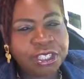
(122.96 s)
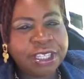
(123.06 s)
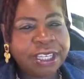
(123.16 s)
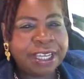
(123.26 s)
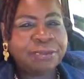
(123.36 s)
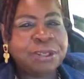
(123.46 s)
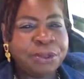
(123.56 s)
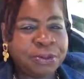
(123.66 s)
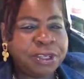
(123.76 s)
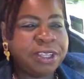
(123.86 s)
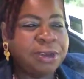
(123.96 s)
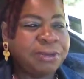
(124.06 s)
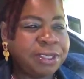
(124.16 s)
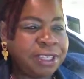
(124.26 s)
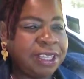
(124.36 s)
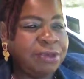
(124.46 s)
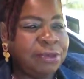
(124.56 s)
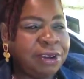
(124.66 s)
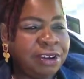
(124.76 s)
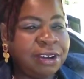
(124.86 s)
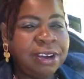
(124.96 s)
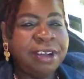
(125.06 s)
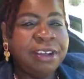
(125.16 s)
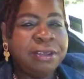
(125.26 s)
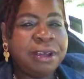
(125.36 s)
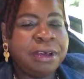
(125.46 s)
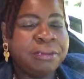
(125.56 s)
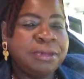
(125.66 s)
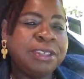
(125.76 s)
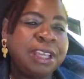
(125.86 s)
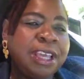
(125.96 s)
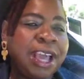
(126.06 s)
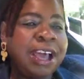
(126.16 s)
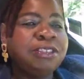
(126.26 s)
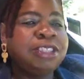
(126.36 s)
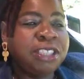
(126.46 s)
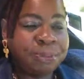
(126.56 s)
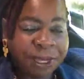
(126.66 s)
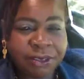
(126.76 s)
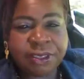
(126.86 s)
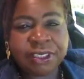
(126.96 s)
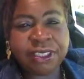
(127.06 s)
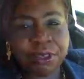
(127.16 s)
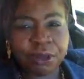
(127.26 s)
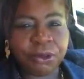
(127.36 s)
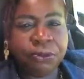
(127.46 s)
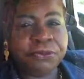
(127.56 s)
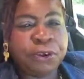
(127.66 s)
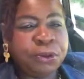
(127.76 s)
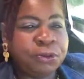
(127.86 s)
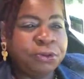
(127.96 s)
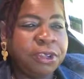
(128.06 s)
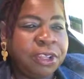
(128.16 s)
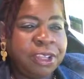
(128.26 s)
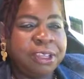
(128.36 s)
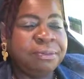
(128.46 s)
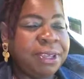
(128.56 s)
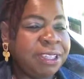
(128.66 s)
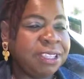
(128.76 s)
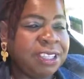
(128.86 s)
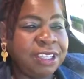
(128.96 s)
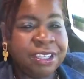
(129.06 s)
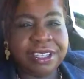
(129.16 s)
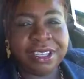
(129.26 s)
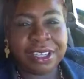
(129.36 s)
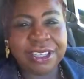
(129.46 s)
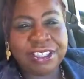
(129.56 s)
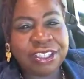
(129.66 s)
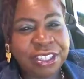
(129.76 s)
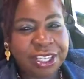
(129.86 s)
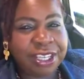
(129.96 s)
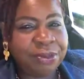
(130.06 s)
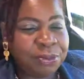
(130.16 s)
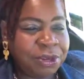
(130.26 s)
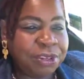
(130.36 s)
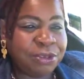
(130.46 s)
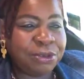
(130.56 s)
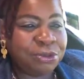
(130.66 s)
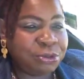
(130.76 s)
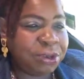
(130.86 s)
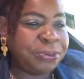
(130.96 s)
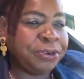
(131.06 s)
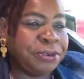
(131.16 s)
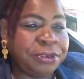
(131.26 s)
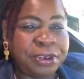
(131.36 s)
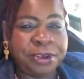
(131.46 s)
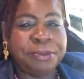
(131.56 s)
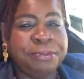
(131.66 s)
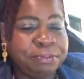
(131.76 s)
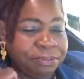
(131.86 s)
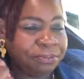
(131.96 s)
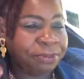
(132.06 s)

she was the one that was saying well, um, saying how she mounted her phone, and basically you just take one of those rubber um,